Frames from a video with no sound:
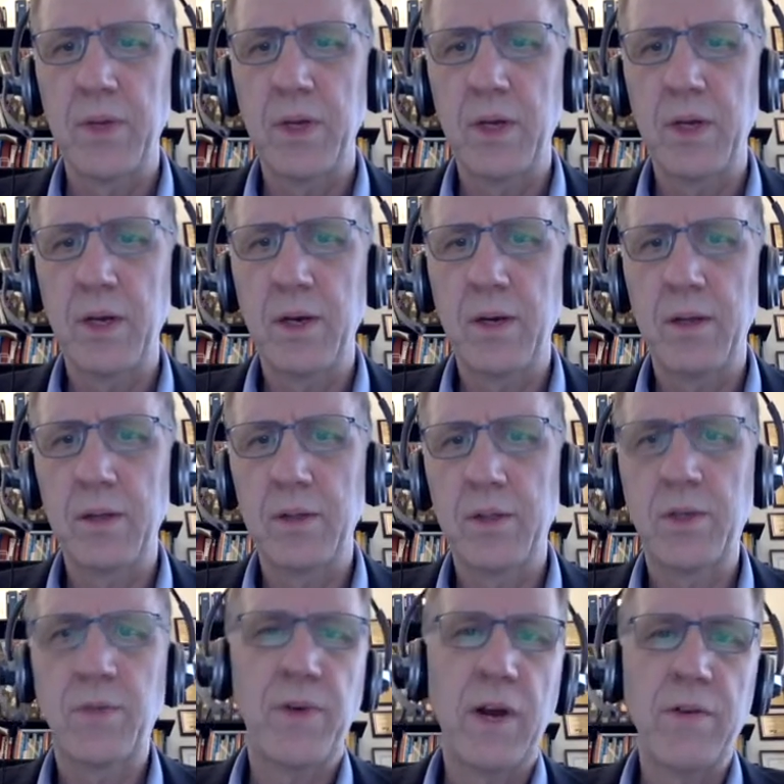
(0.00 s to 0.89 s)
The
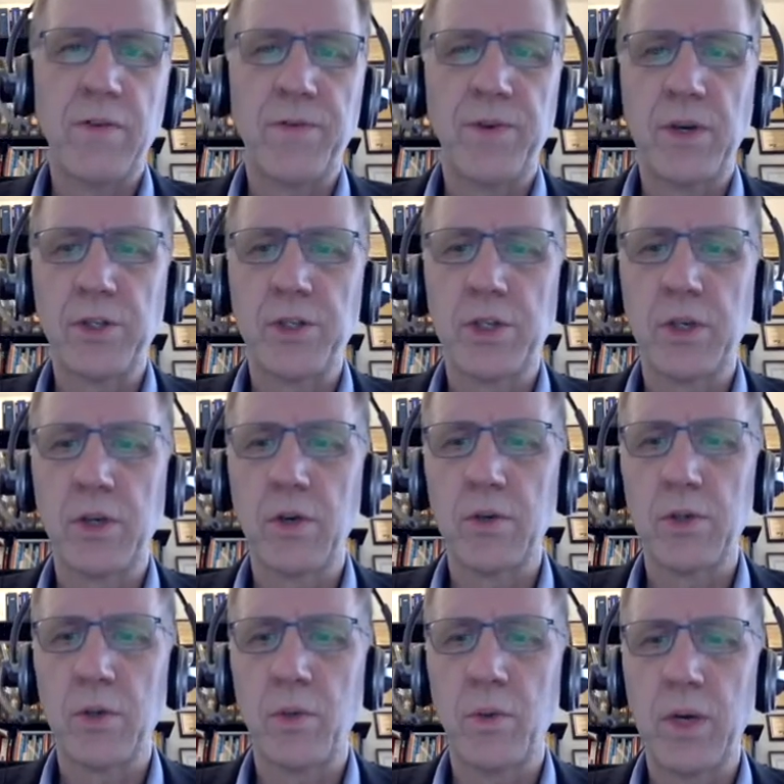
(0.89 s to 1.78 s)
survivor function
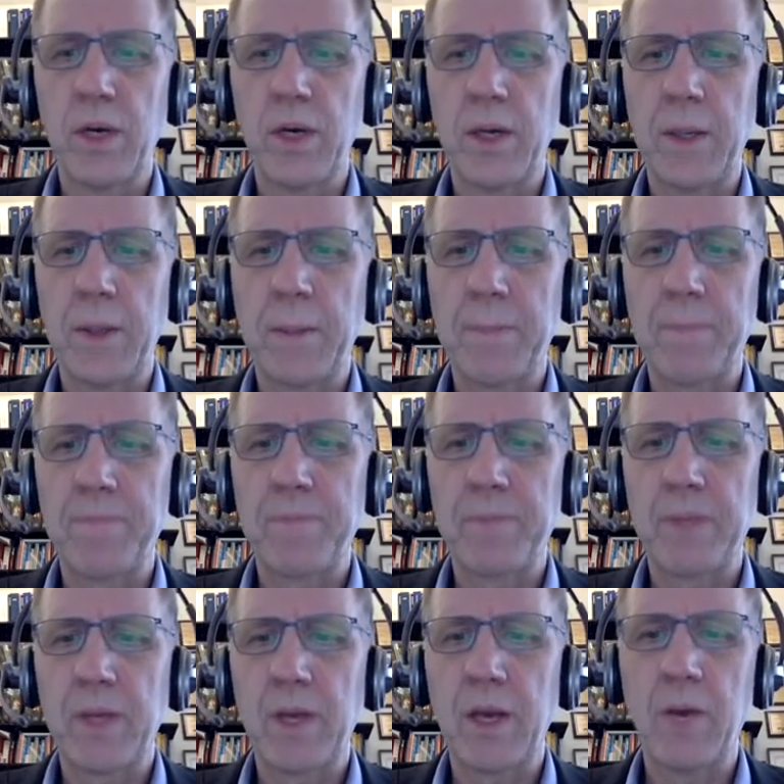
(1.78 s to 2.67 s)
goes away,
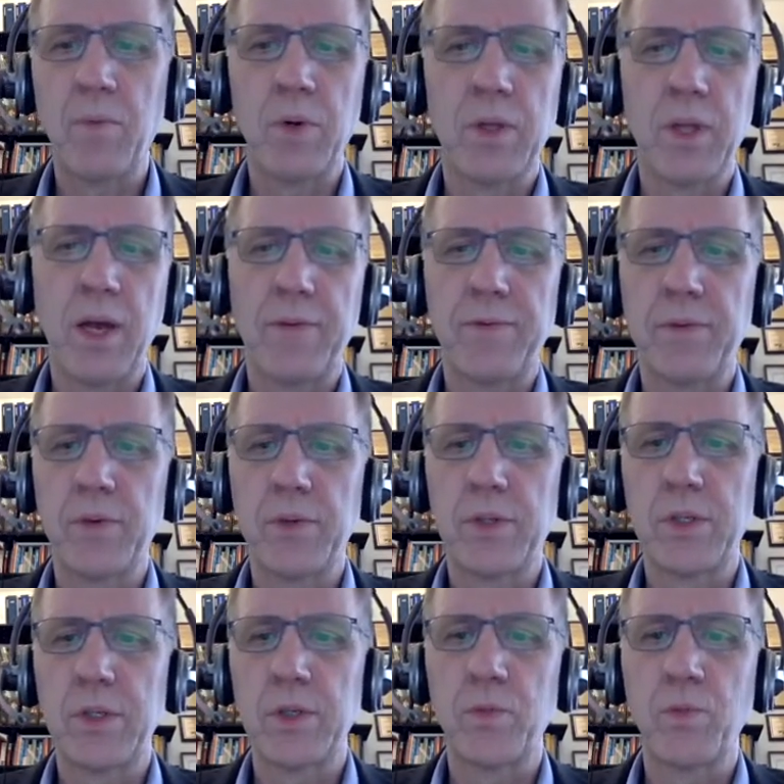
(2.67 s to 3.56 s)
and we're left
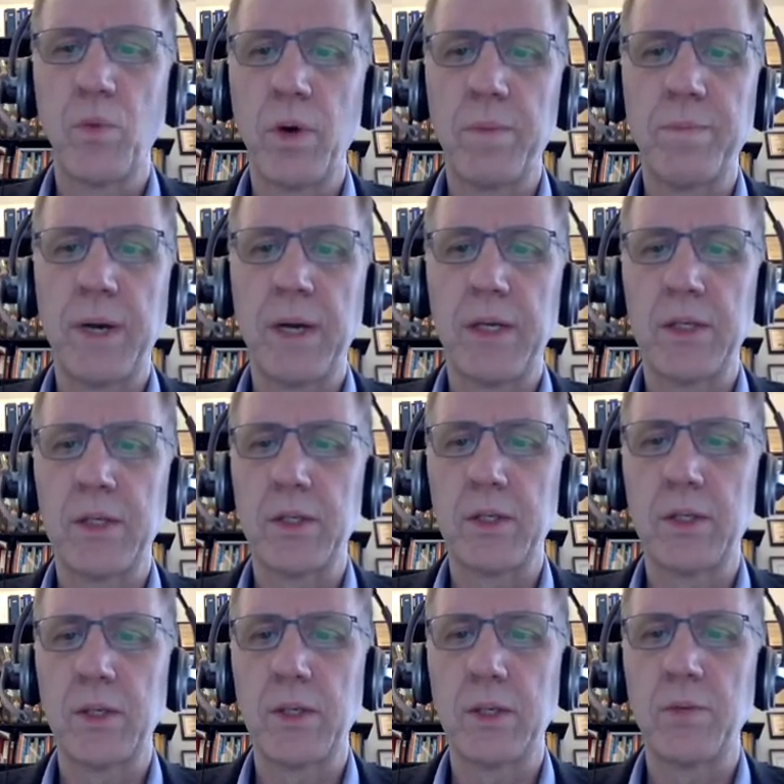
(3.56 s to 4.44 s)
with just 1
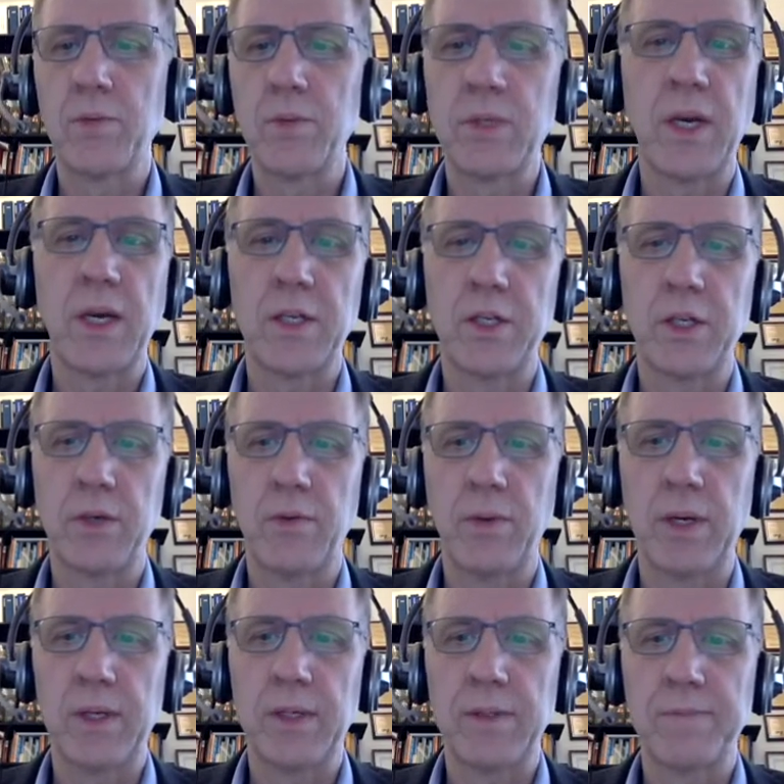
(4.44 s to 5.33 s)
minus the retention
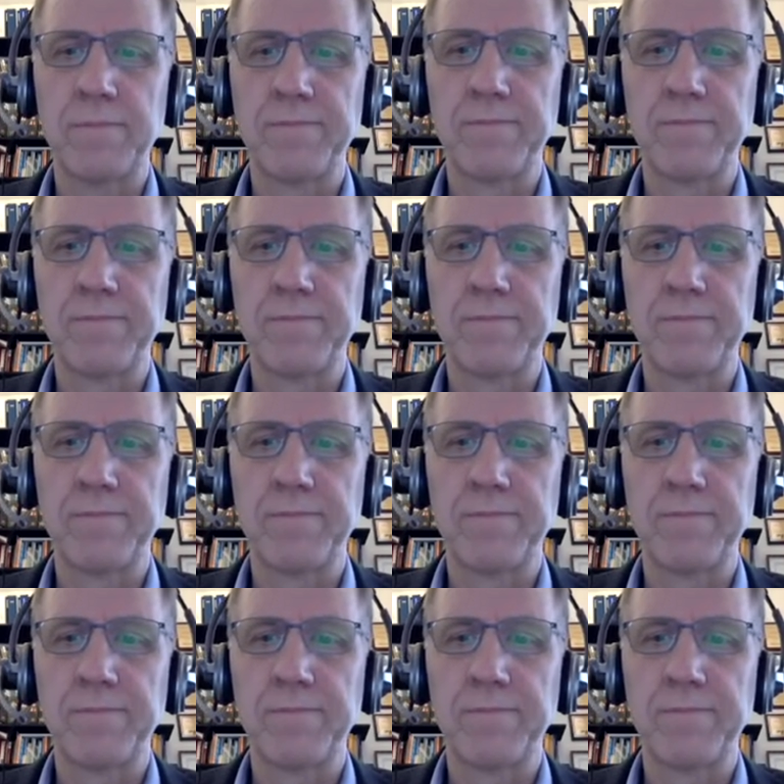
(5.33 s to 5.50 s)
rate.